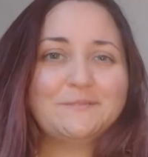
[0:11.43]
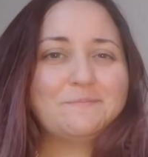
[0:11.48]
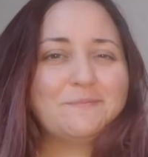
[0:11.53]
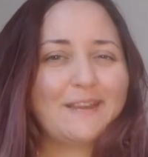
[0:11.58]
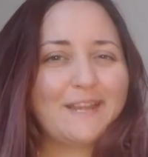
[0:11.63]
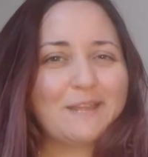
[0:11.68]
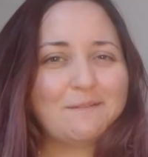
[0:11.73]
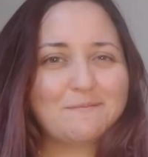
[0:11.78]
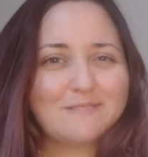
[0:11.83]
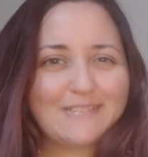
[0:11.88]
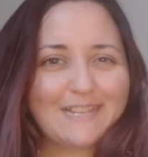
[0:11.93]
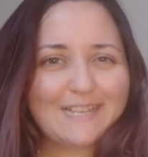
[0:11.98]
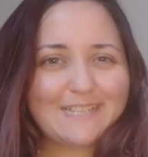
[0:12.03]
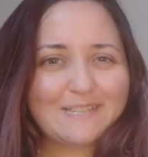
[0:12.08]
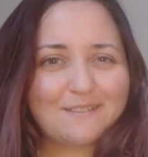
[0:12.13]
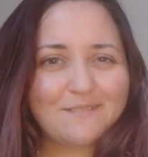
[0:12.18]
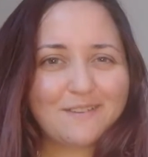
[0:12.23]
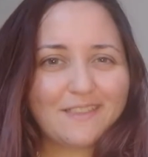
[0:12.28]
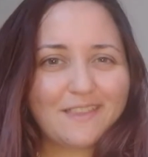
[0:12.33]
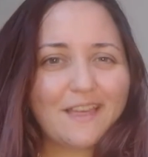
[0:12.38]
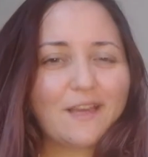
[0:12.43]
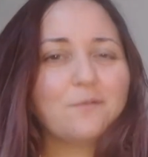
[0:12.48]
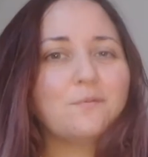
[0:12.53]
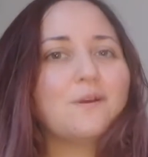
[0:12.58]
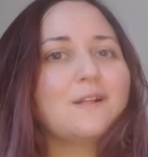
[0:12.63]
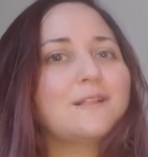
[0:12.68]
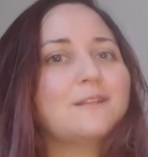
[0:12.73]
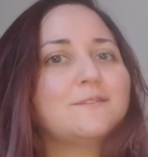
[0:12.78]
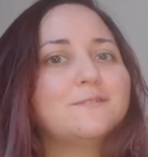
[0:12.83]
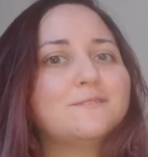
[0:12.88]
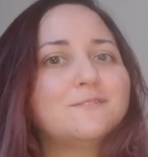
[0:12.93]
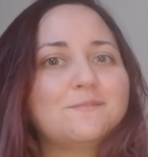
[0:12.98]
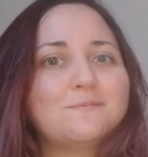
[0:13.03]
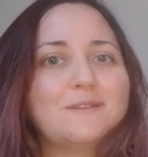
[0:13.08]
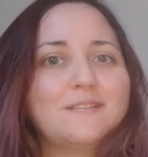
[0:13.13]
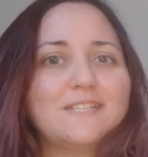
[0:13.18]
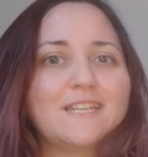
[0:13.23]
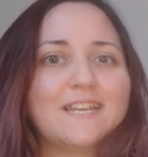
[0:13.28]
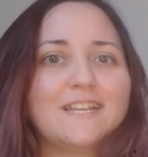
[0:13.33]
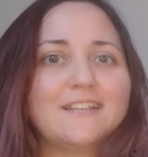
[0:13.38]
My name is Elizabeth and welcome to my
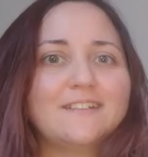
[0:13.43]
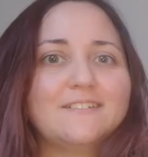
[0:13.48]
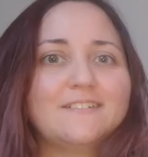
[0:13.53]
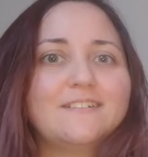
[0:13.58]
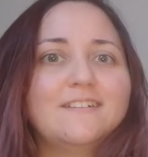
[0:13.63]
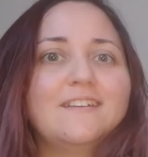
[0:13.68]
channel.